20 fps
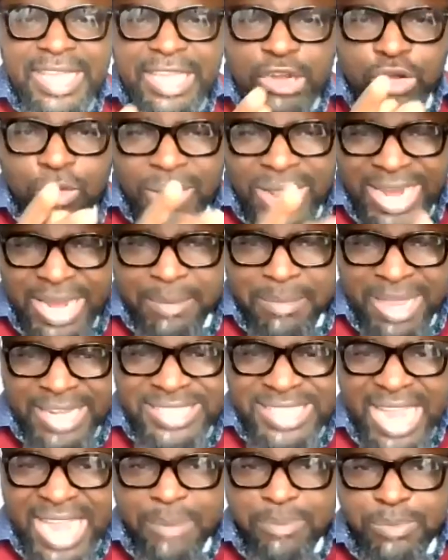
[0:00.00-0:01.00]
You know, when a
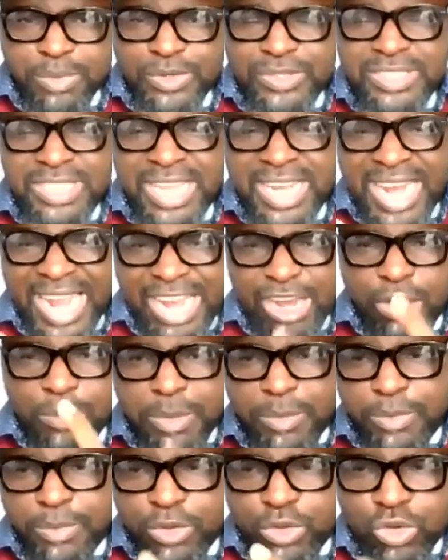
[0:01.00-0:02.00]
matter happens, the kind
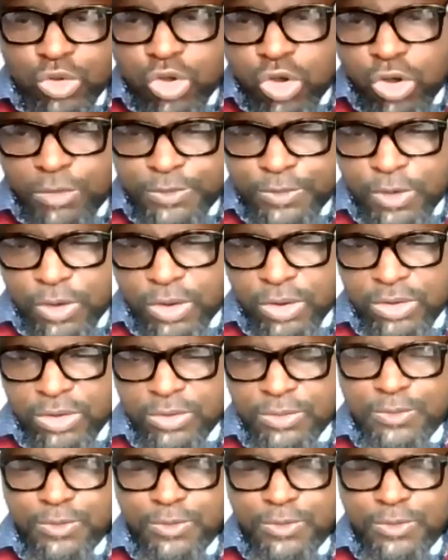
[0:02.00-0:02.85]
of people you go for